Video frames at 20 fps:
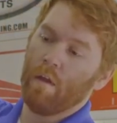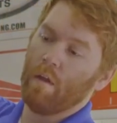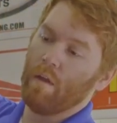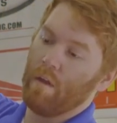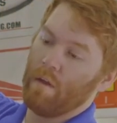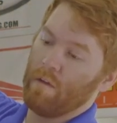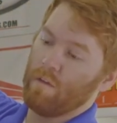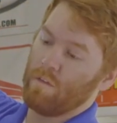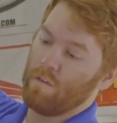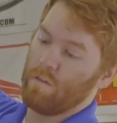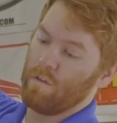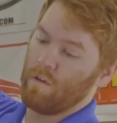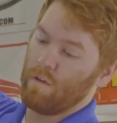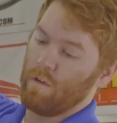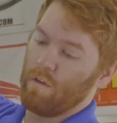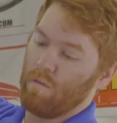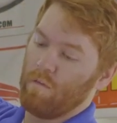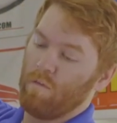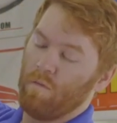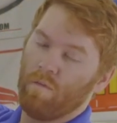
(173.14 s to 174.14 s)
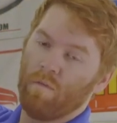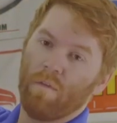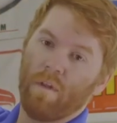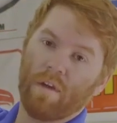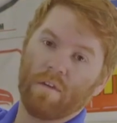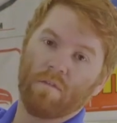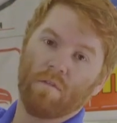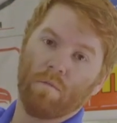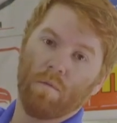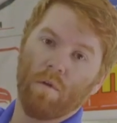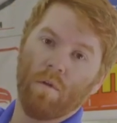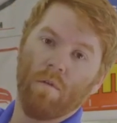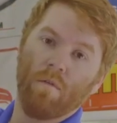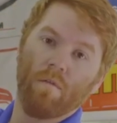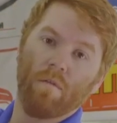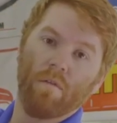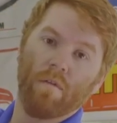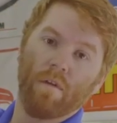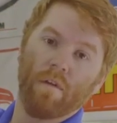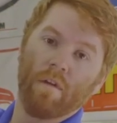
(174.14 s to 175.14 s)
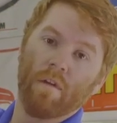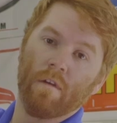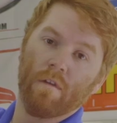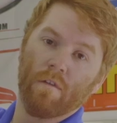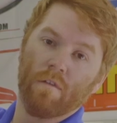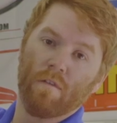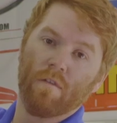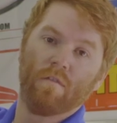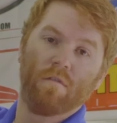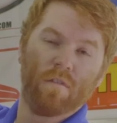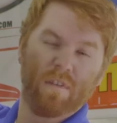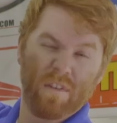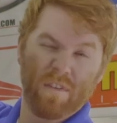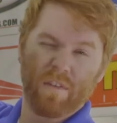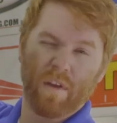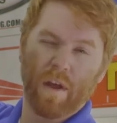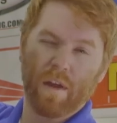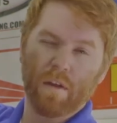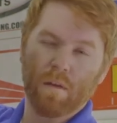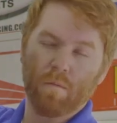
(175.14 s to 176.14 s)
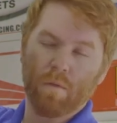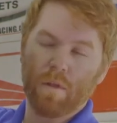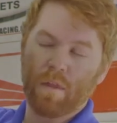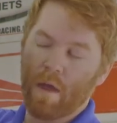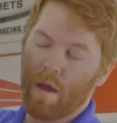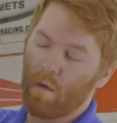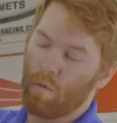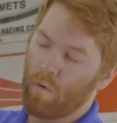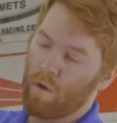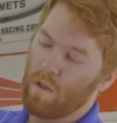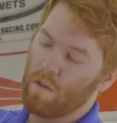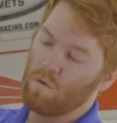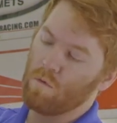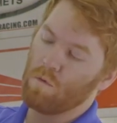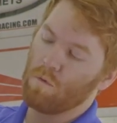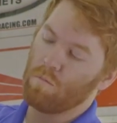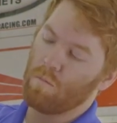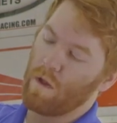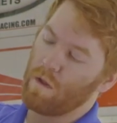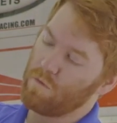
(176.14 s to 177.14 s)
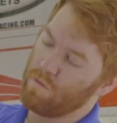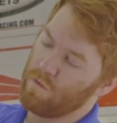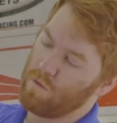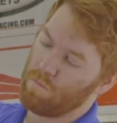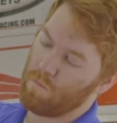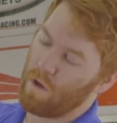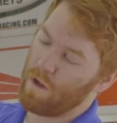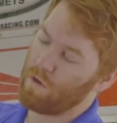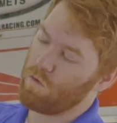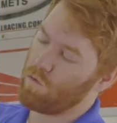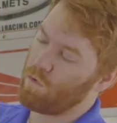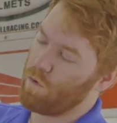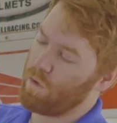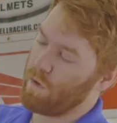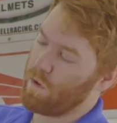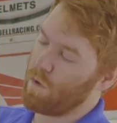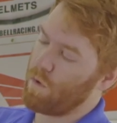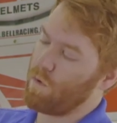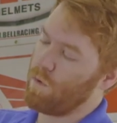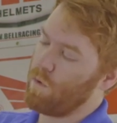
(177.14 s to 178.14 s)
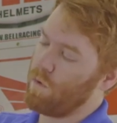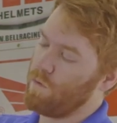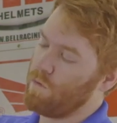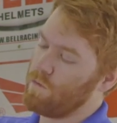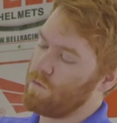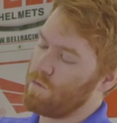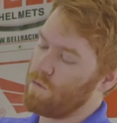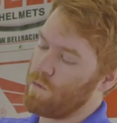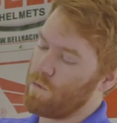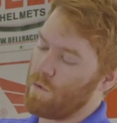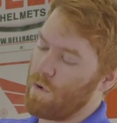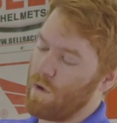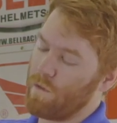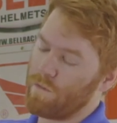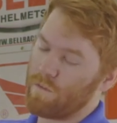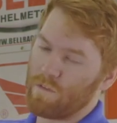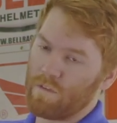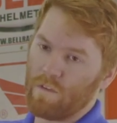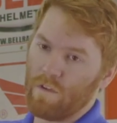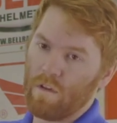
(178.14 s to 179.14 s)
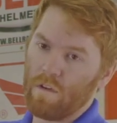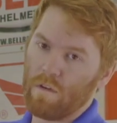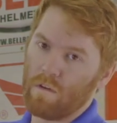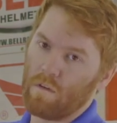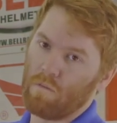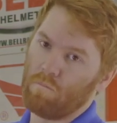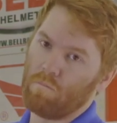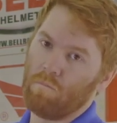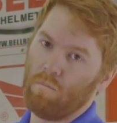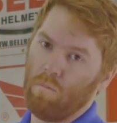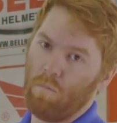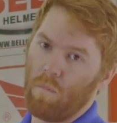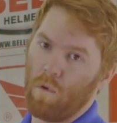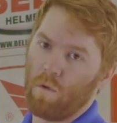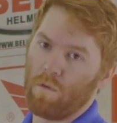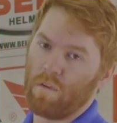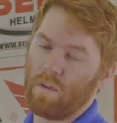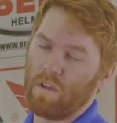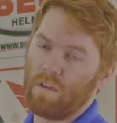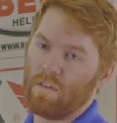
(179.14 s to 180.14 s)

It is flexible. It is designed to be that way. You would mount it by drilling holes throughout the seat and bolting